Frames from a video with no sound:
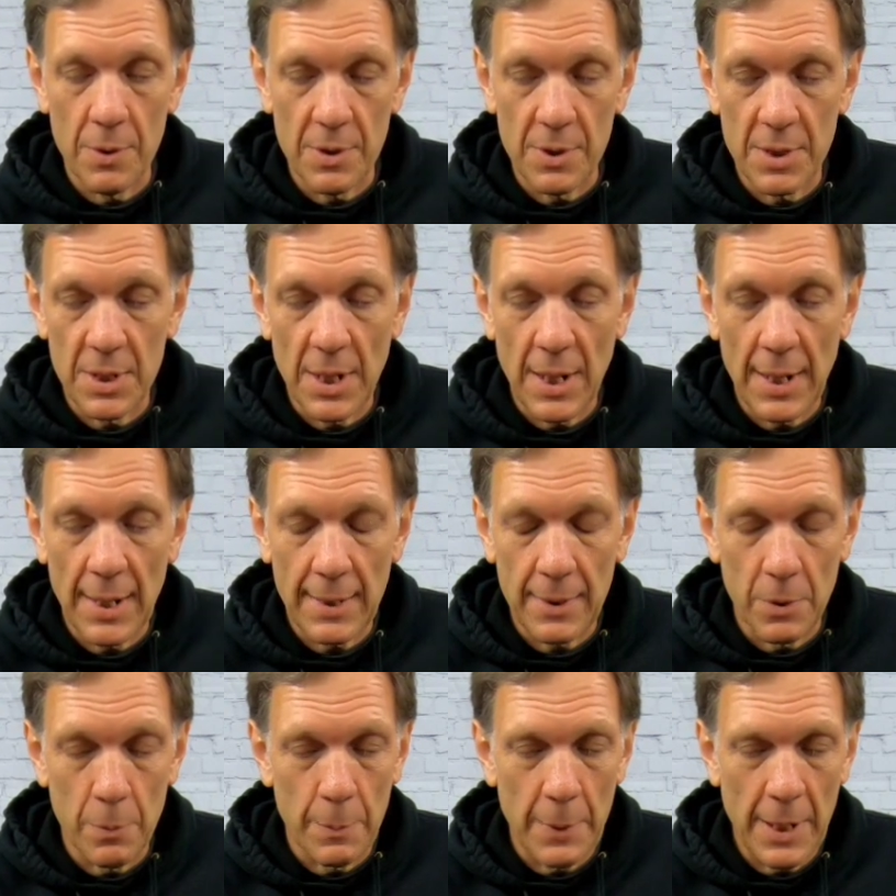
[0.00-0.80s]
This
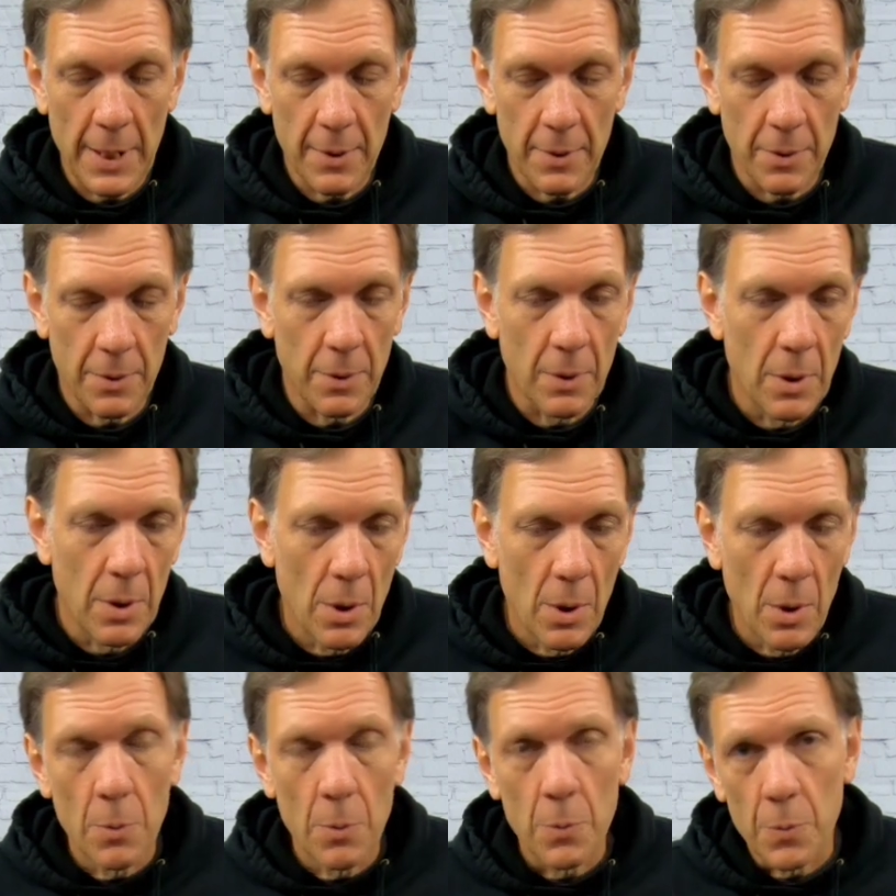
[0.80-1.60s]
diagonal pattern
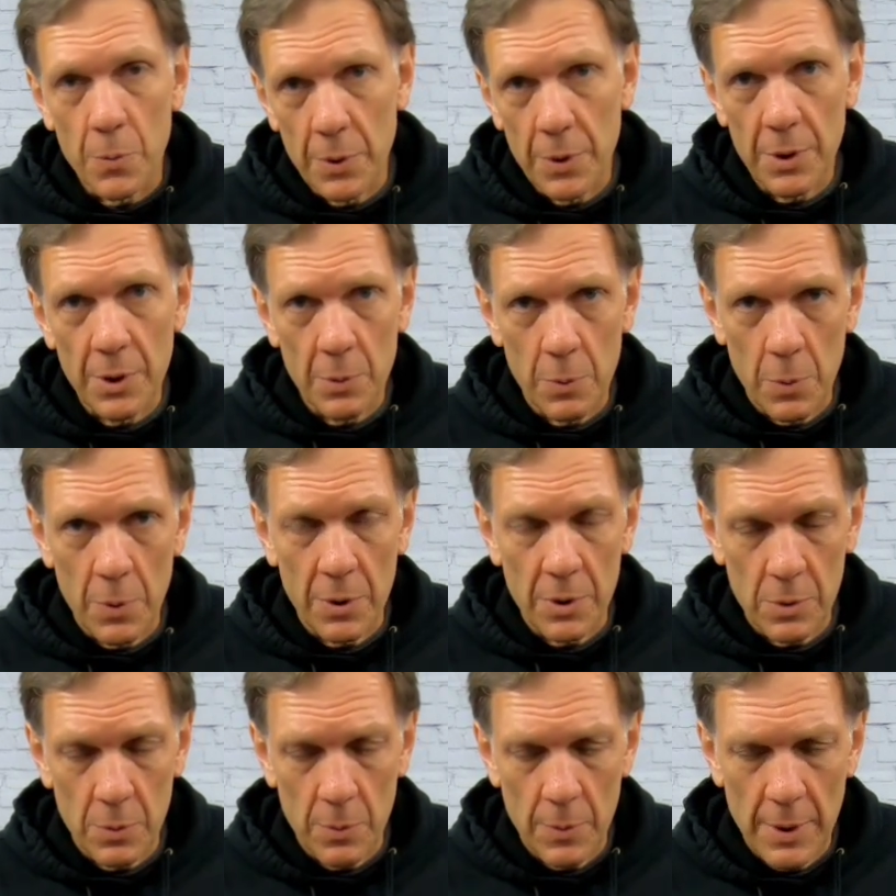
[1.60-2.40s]
really
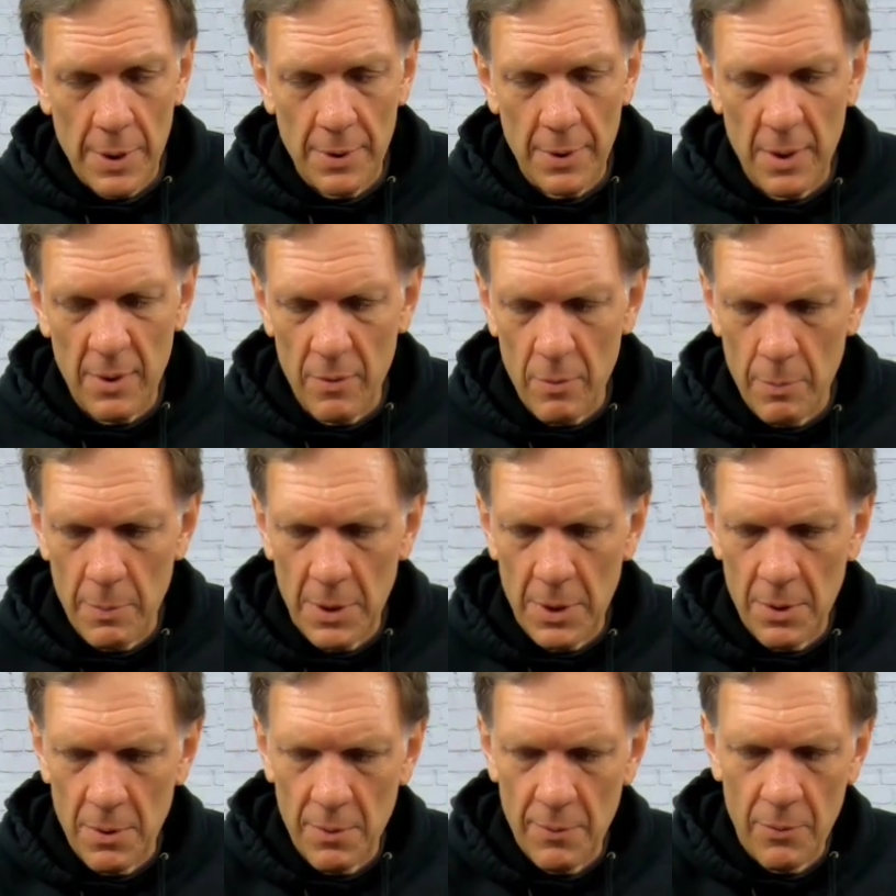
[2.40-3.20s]
works well, even
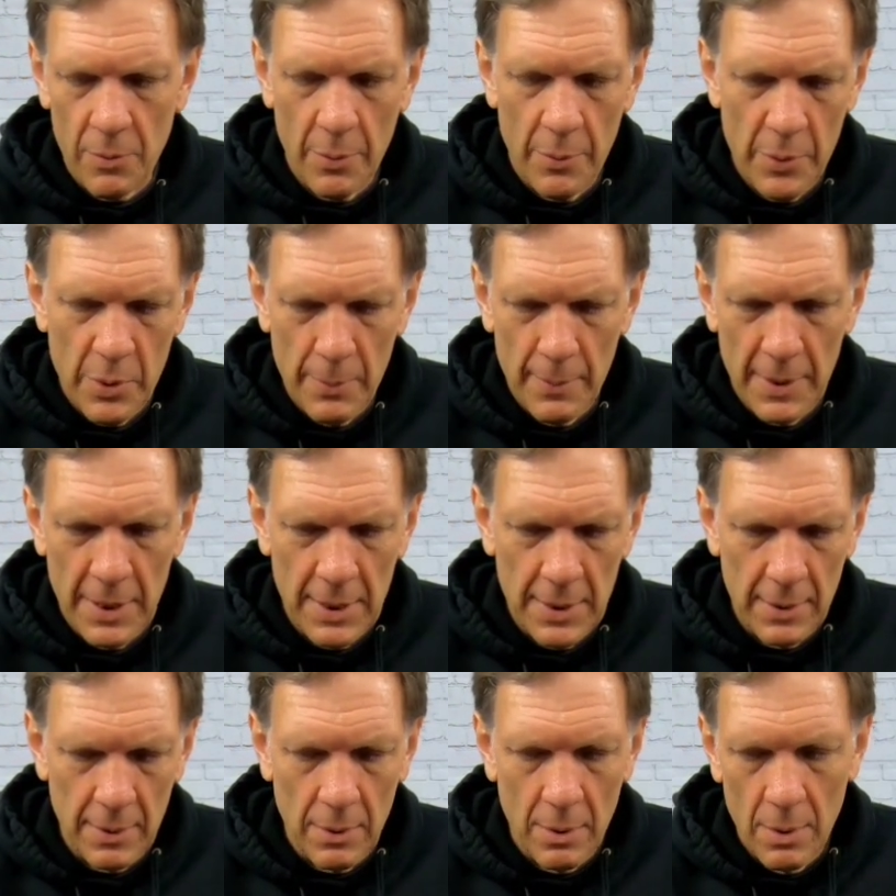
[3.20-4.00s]
better if we would have
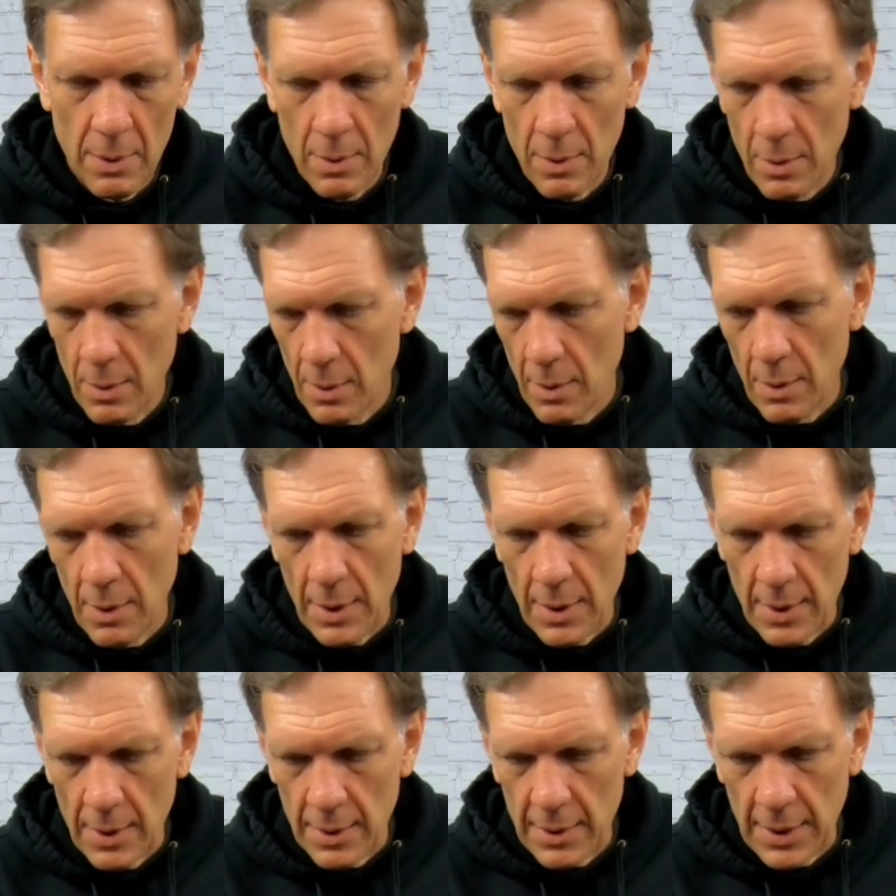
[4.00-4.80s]
made it
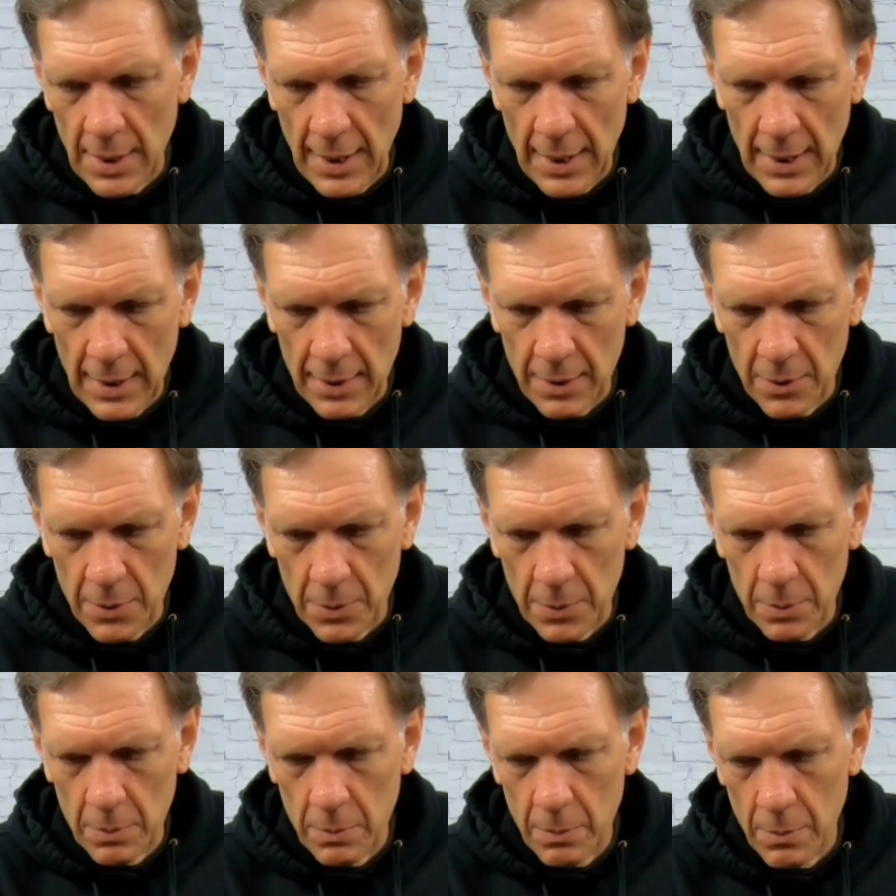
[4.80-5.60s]

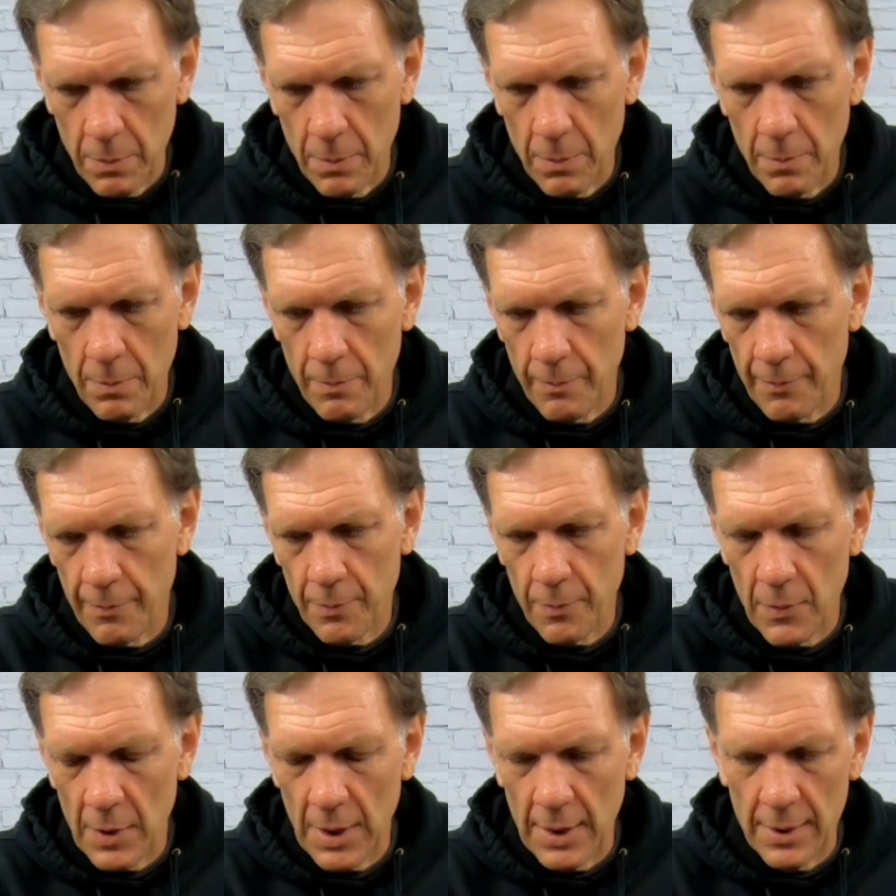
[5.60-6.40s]
diagonal
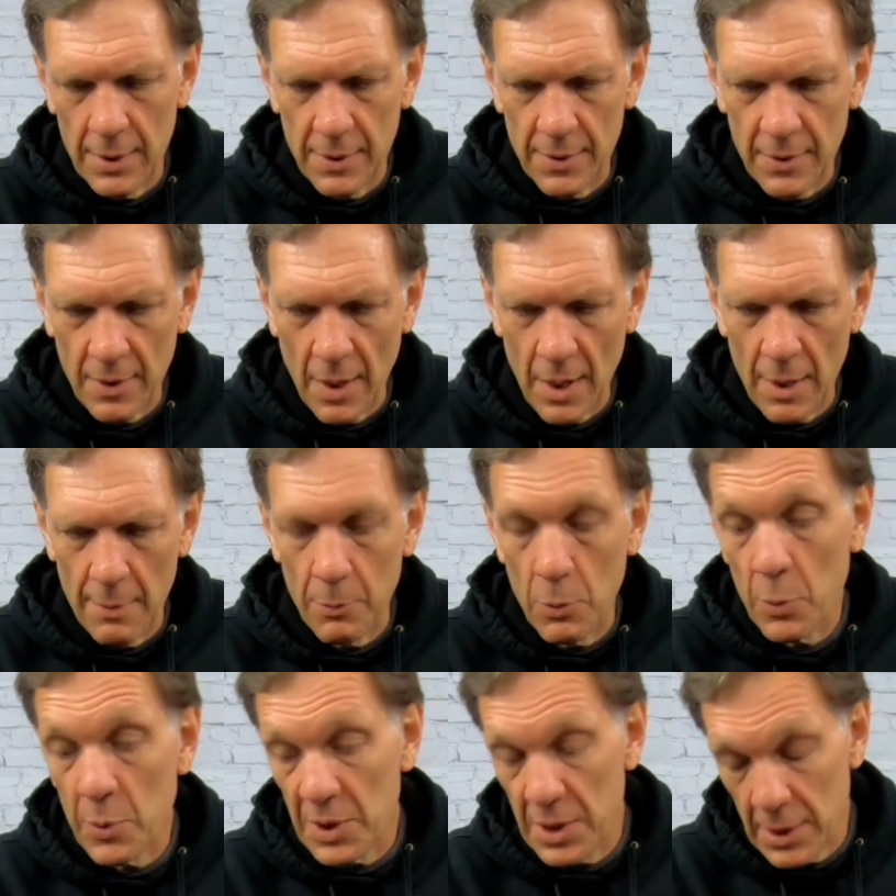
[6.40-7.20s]
in
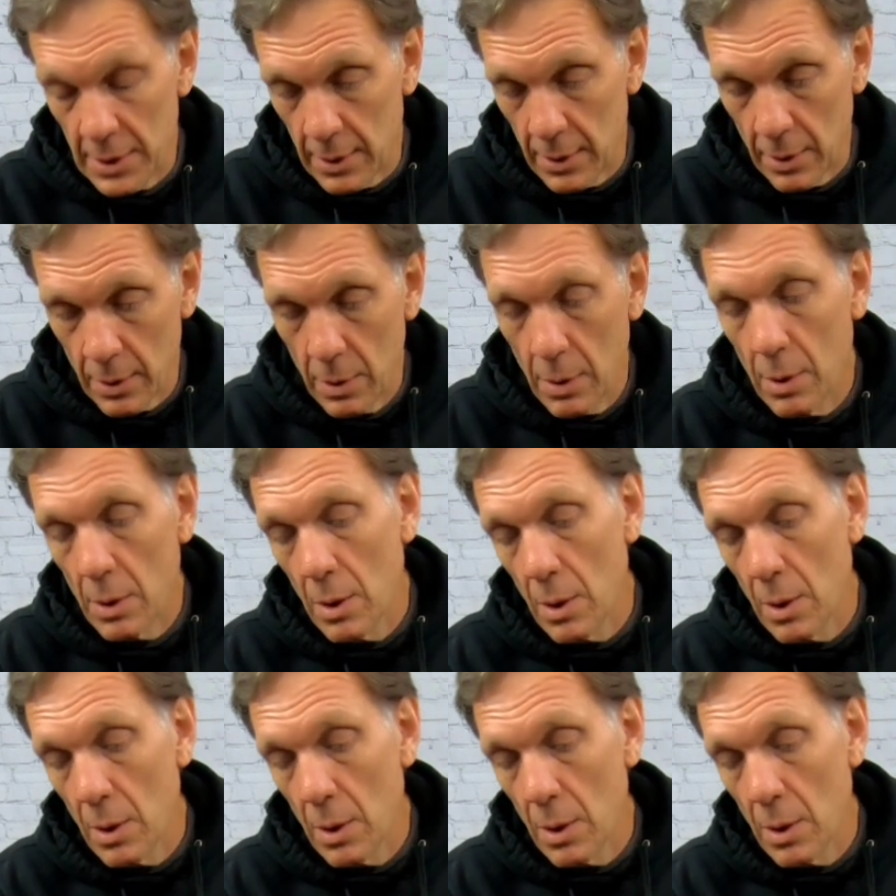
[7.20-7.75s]
design, but we didn't.